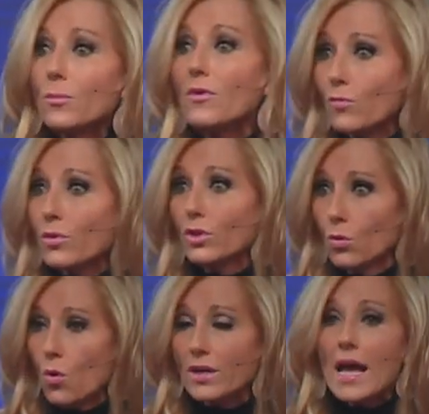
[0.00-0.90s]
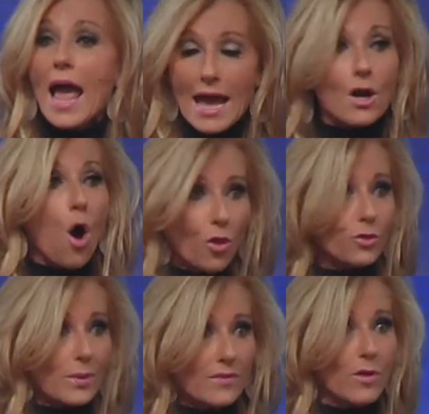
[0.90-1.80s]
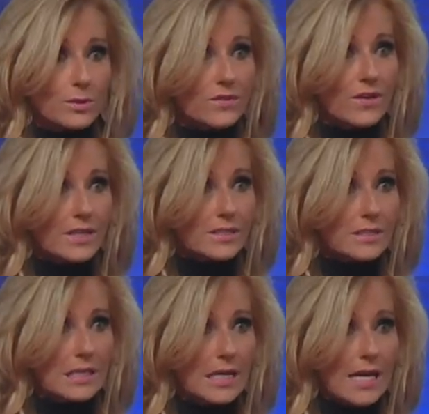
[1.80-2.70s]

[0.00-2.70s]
before the Lord at all three of those feasts.